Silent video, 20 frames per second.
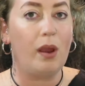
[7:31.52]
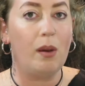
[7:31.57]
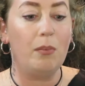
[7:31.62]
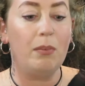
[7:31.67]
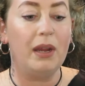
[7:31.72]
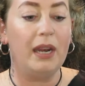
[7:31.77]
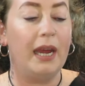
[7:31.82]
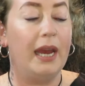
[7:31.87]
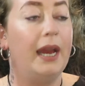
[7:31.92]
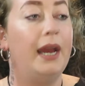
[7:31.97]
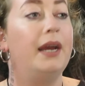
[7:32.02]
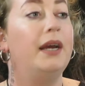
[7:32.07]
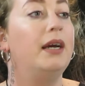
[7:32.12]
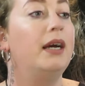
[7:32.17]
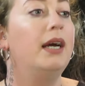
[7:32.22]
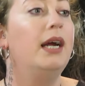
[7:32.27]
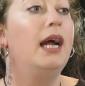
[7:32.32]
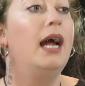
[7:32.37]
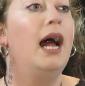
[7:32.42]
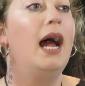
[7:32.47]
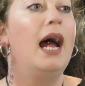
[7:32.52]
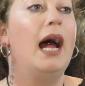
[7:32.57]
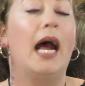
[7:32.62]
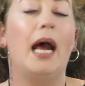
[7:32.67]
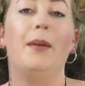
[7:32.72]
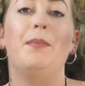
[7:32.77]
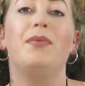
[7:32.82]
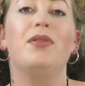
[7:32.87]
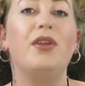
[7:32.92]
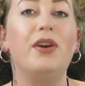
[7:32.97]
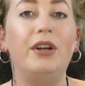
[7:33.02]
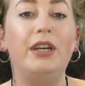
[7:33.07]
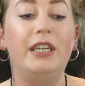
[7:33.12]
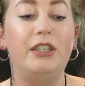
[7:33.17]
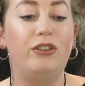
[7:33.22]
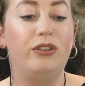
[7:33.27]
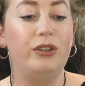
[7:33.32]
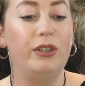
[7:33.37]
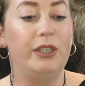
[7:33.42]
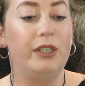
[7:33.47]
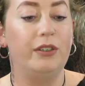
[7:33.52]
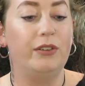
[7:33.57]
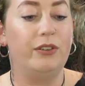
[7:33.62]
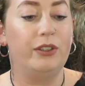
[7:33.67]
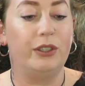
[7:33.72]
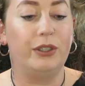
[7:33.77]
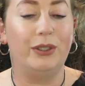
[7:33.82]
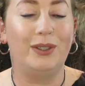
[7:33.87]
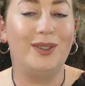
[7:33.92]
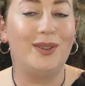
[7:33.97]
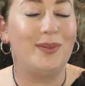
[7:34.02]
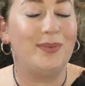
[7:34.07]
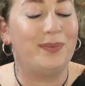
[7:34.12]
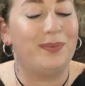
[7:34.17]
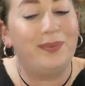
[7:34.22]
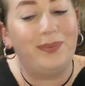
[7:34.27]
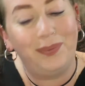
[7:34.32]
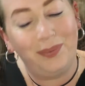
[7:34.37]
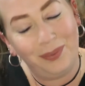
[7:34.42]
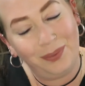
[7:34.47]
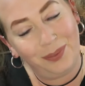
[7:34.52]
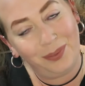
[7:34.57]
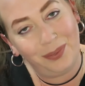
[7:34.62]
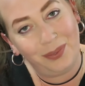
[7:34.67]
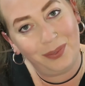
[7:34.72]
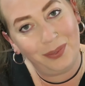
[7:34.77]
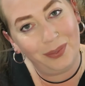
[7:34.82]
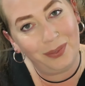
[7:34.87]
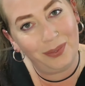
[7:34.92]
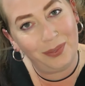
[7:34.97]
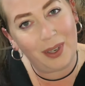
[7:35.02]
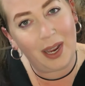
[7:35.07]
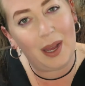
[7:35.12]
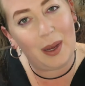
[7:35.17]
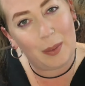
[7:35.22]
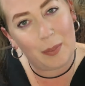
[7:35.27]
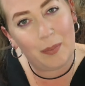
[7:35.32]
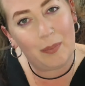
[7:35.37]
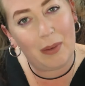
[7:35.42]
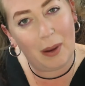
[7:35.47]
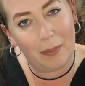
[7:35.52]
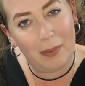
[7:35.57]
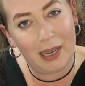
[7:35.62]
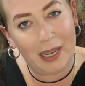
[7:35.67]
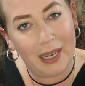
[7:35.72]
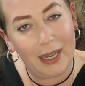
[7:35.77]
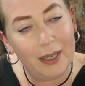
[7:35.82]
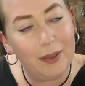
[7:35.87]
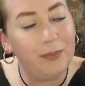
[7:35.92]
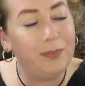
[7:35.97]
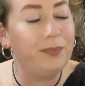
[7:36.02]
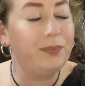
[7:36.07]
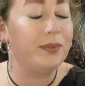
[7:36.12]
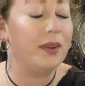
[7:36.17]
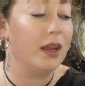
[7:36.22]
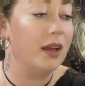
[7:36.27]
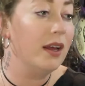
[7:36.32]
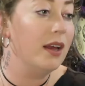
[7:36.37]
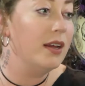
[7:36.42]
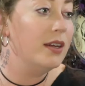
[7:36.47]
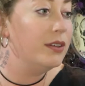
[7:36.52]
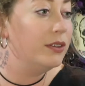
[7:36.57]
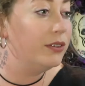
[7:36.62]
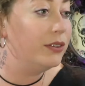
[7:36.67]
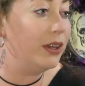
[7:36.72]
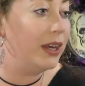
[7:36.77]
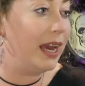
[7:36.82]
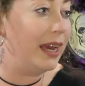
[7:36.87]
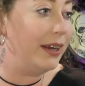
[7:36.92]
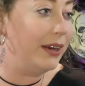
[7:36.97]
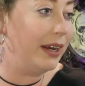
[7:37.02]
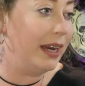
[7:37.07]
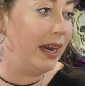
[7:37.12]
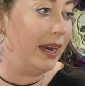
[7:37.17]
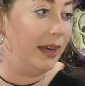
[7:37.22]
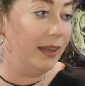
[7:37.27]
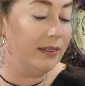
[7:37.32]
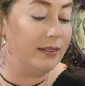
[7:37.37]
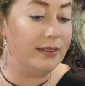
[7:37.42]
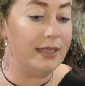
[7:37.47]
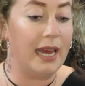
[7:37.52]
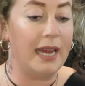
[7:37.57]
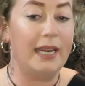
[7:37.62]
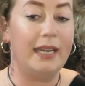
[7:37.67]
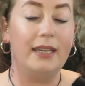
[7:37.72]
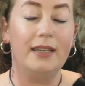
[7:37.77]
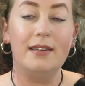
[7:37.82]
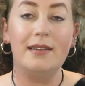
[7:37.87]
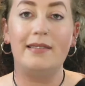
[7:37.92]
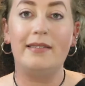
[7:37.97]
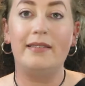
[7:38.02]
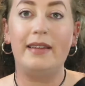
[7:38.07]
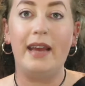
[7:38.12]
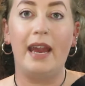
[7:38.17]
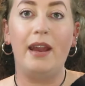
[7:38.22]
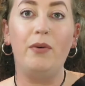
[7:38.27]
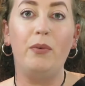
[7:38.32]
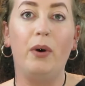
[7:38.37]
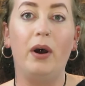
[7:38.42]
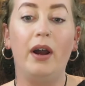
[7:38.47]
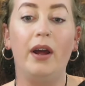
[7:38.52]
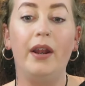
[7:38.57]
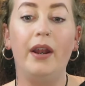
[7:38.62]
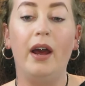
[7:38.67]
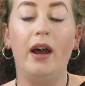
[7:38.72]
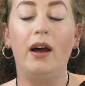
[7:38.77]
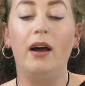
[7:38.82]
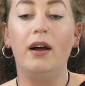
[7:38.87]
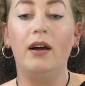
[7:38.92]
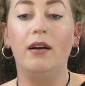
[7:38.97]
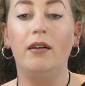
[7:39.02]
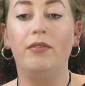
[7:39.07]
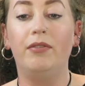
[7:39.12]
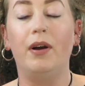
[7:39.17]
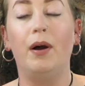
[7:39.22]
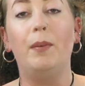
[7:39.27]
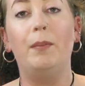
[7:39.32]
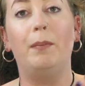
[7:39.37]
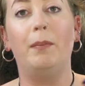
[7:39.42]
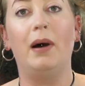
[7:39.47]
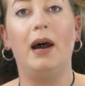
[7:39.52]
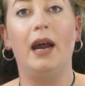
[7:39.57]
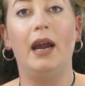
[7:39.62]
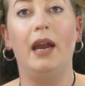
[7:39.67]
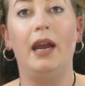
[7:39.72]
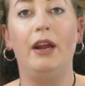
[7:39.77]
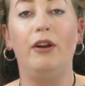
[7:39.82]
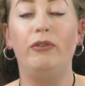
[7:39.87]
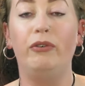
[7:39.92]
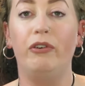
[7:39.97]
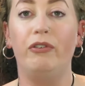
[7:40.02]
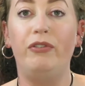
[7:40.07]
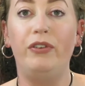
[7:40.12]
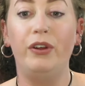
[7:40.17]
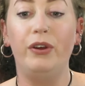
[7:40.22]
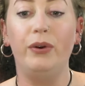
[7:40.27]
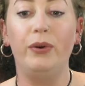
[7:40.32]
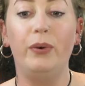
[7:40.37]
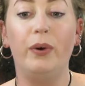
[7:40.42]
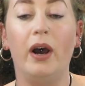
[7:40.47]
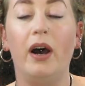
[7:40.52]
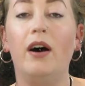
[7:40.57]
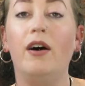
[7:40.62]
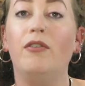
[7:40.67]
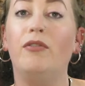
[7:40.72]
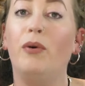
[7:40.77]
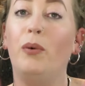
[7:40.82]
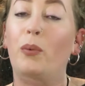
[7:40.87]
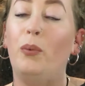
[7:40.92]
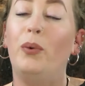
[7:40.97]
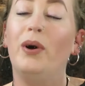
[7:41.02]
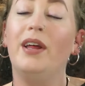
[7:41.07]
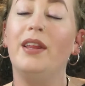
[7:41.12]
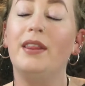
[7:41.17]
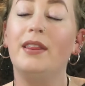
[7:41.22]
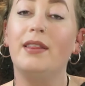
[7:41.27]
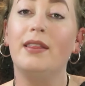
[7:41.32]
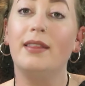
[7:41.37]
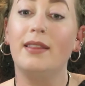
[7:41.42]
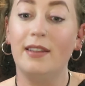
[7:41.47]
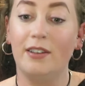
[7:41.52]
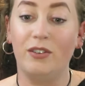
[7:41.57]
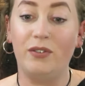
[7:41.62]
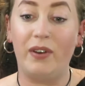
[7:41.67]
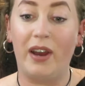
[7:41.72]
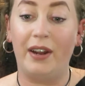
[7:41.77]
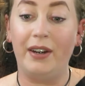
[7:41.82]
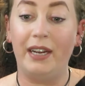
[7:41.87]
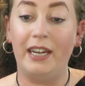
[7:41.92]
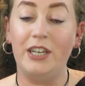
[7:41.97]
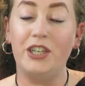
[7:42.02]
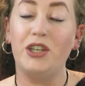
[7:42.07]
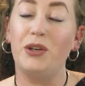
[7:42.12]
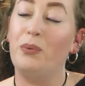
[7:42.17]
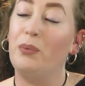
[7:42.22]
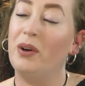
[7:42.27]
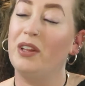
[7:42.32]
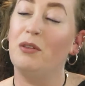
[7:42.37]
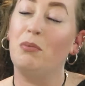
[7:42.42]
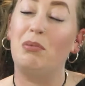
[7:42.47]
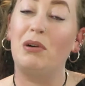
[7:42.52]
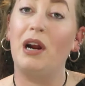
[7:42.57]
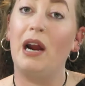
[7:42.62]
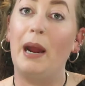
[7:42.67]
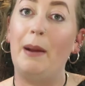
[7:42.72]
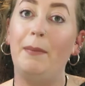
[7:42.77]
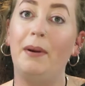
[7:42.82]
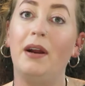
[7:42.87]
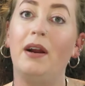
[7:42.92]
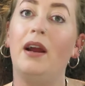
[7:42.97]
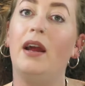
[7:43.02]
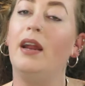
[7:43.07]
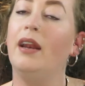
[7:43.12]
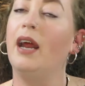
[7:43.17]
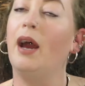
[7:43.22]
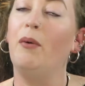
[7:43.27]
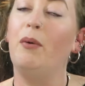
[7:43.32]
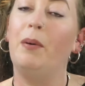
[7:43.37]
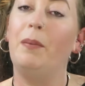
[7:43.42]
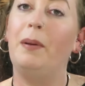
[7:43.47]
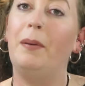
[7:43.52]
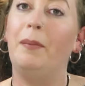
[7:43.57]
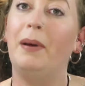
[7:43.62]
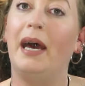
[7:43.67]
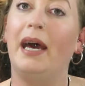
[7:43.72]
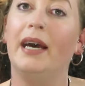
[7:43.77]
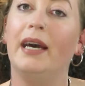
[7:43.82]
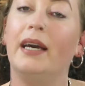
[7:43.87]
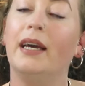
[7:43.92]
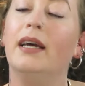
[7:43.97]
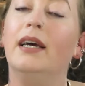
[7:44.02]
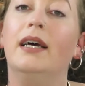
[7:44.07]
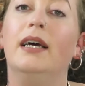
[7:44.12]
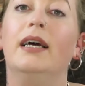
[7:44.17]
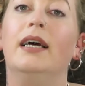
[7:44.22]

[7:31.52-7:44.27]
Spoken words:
But hey, I'm 32 years old. My bad. So yeah, you guys, that is day 1 of my review of with this foundation with primer, and I will be back